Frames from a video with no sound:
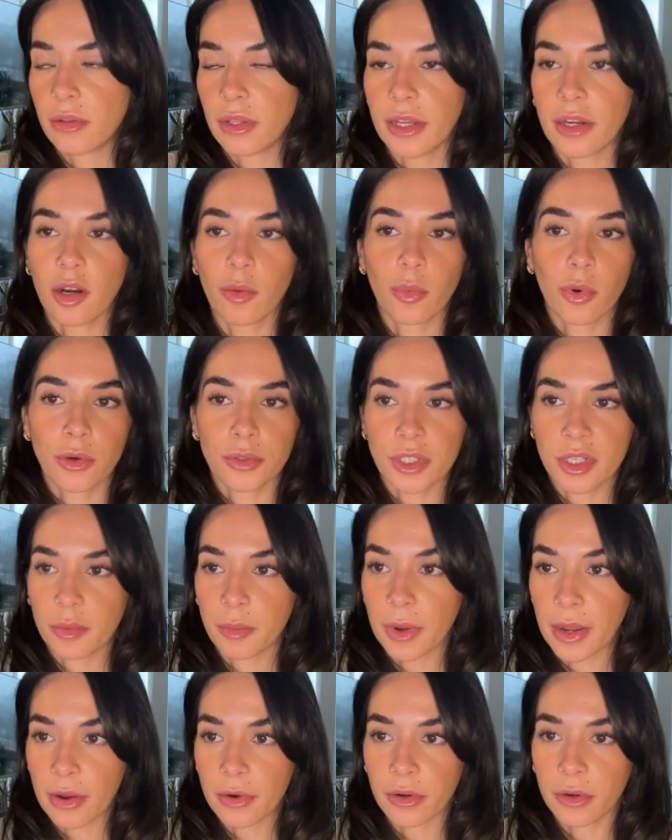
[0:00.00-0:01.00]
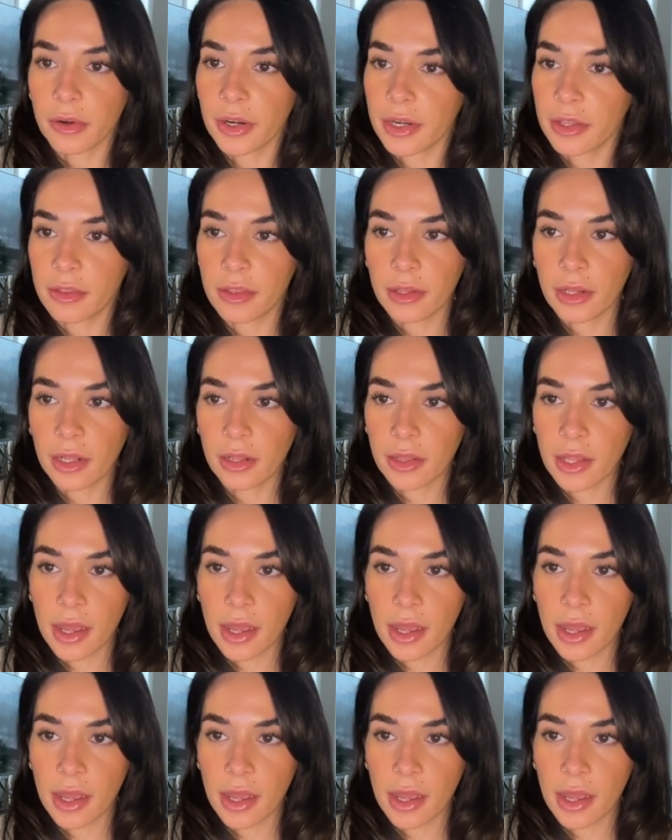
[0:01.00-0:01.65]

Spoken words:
like our protein powder or anything like